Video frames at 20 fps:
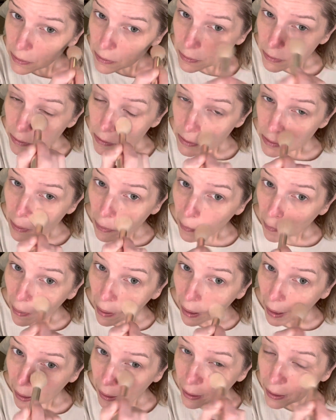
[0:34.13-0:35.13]
So
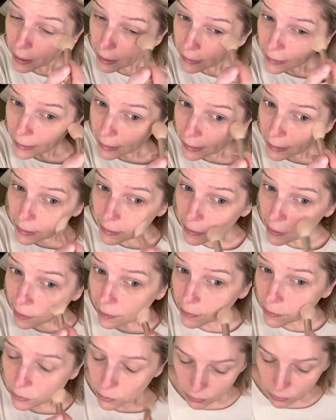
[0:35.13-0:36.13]
again, I
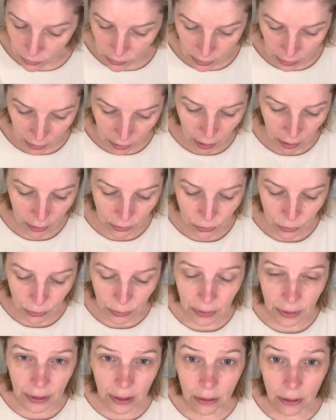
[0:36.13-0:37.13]
use a contour
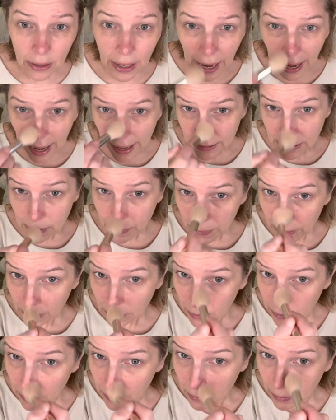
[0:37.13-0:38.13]
color Aspen
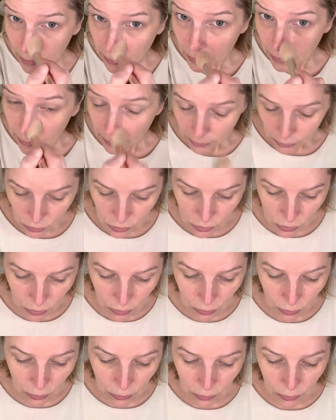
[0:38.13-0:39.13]

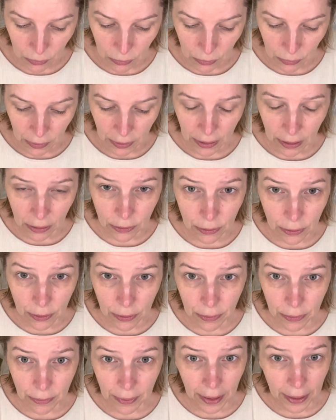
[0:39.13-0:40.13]
to color
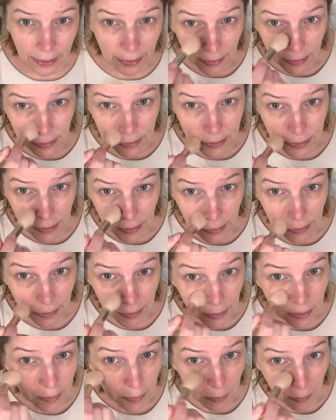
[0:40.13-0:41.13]
correct
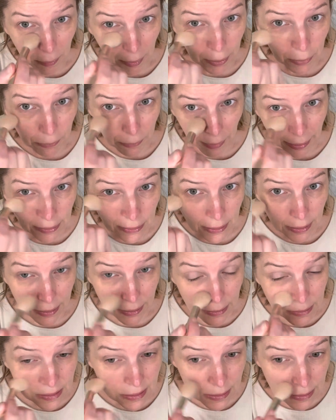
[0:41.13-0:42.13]
my
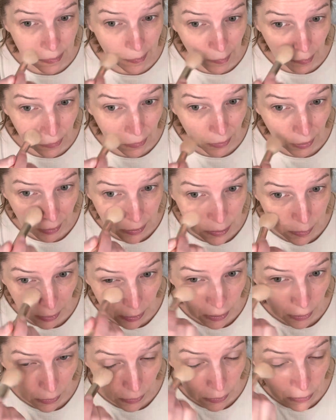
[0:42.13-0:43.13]
redness across my
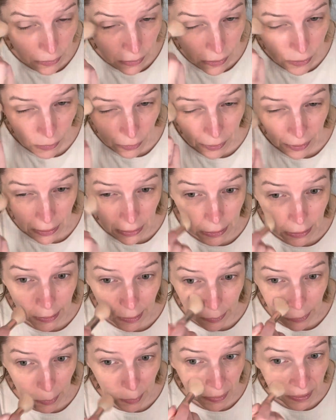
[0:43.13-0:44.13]
nose or any
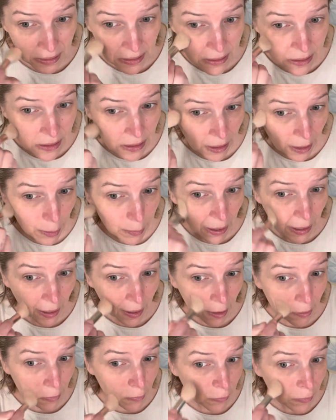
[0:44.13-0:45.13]
other place that I may
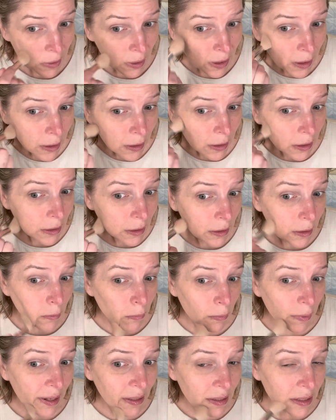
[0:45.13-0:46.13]
have any
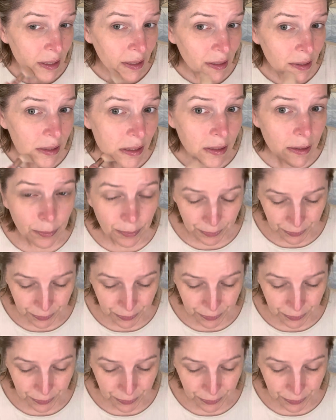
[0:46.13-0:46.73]
redness.